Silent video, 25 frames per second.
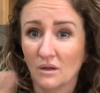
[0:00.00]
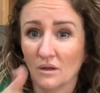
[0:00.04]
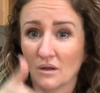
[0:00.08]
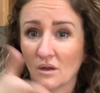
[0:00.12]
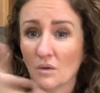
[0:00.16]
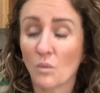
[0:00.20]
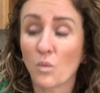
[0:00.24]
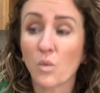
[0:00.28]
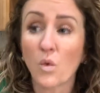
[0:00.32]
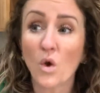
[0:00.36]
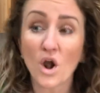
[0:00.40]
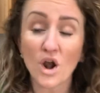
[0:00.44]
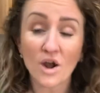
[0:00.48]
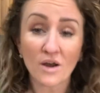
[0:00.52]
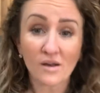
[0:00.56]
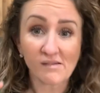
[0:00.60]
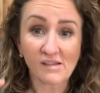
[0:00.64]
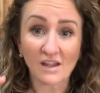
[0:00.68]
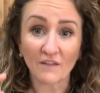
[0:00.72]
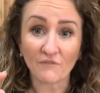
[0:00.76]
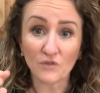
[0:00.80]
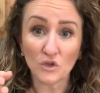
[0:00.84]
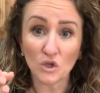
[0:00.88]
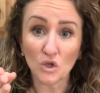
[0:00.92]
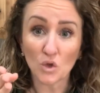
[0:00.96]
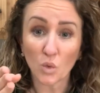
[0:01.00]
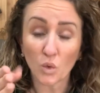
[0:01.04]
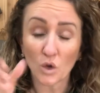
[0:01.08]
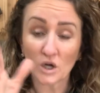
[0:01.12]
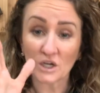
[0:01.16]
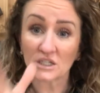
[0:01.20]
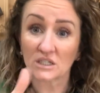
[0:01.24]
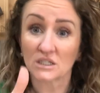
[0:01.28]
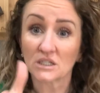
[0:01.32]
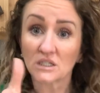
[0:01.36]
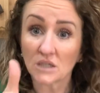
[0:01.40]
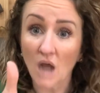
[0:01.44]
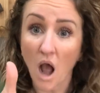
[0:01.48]
whereas if you were to
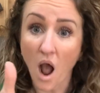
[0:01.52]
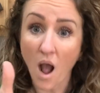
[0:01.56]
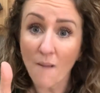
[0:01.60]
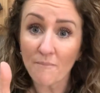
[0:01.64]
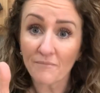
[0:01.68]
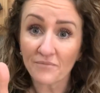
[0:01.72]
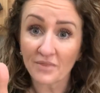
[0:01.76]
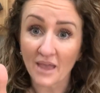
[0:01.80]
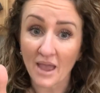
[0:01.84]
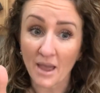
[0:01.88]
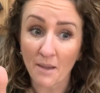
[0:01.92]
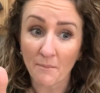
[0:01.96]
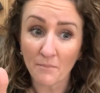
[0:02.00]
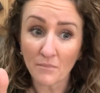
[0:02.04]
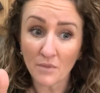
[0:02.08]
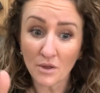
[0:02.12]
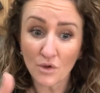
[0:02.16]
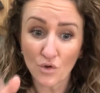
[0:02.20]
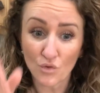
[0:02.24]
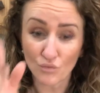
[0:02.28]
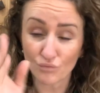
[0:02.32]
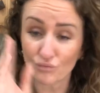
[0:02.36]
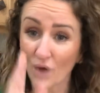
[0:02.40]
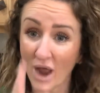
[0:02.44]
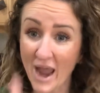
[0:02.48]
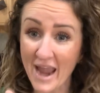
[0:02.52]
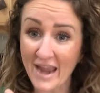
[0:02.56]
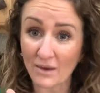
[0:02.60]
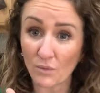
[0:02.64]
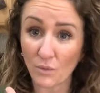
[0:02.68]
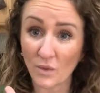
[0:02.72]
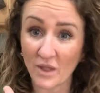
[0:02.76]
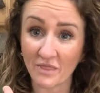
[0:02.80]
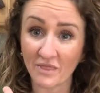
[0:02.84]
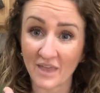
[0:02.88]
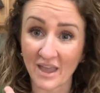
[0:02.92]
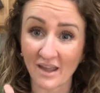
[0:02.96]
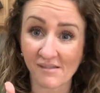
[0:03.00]
stop them right
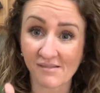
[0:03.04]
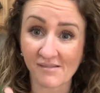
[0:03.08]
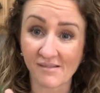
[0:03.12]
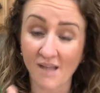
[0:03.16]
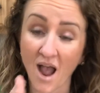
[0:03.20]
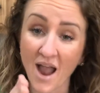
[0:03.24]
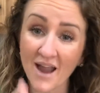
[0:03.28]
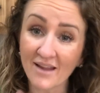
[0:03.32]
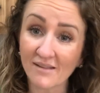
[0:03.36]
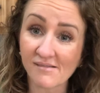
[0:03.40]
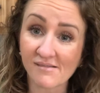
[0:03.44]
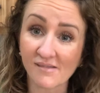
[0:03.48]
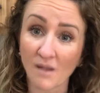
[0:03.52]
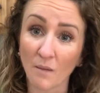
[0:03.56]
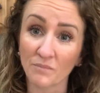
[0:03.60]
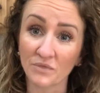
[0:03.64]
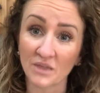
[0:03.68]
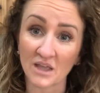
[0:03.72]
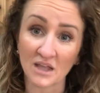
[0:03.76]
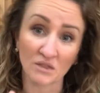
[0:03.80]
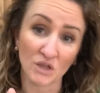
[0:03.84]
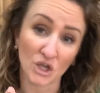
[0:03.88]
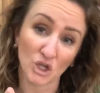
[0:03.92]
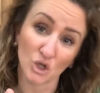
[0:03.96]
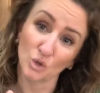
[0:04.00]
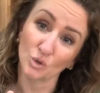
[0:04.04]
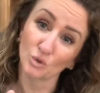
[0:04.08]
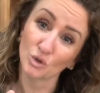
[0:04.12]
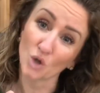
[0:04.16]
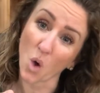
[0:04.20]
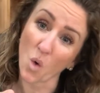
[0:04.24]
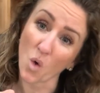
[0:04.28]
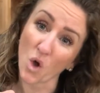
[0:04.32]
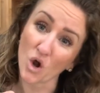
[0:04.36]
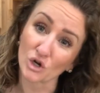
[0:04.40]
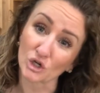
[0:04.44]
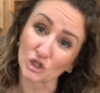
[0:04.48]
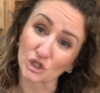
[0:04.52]
when they sign something that you
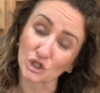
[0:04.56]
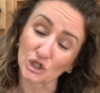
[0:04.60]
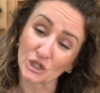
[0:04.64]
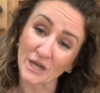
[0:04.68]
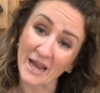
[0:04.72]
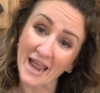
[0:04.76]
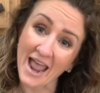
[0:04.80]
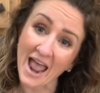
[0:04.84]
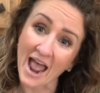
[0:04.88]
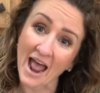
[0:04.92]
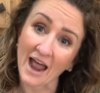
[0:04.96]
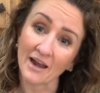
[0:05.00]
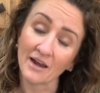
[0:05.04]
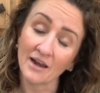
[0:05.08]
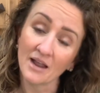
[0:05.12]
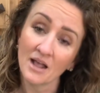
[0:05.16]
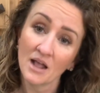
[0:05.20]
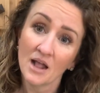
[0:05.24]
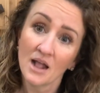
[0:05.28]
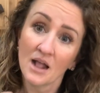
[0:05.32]
don't understand,